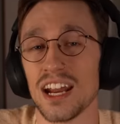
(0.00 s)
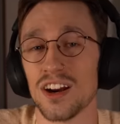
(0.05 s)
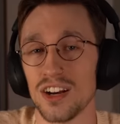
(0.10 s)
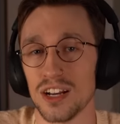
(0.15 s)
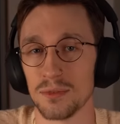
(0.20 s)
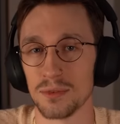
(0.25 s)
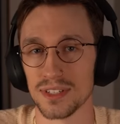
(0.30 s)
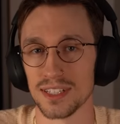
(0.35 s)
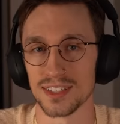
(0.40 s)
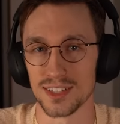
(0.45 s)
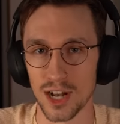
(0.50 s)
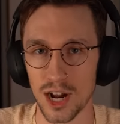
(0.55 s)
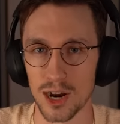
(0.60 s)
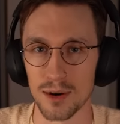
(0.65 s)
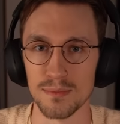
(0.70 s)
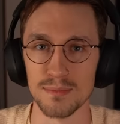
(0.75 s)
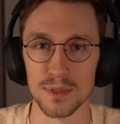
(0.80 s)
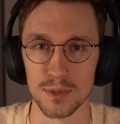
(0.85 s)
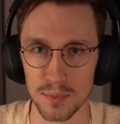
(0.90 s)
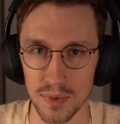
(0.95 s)
carrying with his
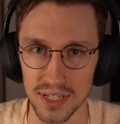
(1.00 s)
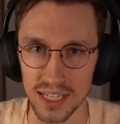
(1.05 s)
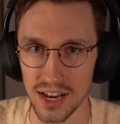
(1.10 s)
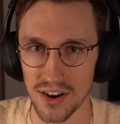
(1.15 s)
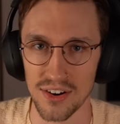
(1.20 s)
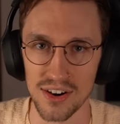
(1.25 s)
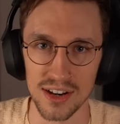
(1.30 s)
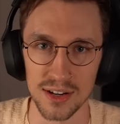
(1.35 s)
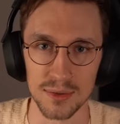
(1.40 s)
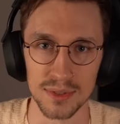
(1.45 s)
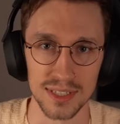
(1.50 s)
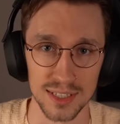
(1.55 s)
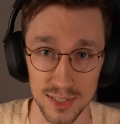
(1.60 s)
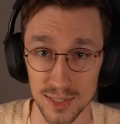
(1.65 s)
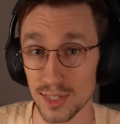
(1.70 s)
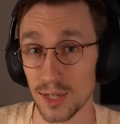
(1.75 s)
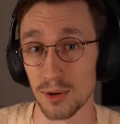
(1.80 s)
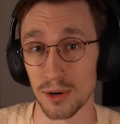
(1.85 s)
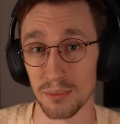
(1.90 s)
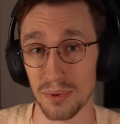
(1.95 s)
arms, but carrying with
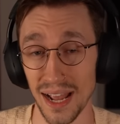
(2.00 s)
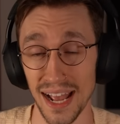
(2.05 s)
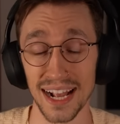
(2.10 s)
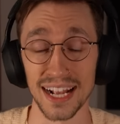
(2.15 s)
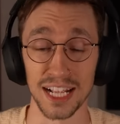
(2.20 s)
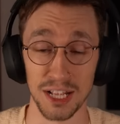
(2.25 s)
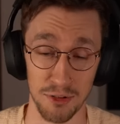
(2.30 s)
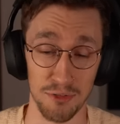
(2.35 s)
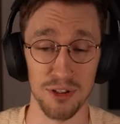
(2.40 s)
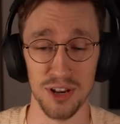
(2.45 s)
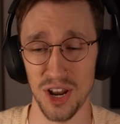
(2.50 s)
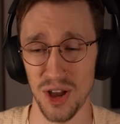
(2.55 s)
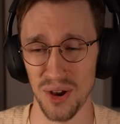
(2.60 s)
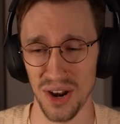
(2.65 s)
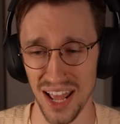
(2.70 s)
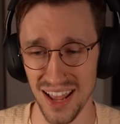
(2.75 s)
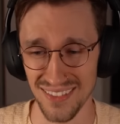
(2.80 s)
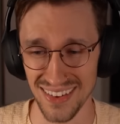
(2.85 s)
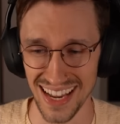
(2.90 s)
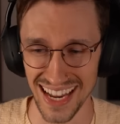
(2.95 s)
his lower back, if you know
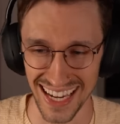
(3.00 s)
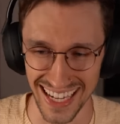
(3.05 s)
what I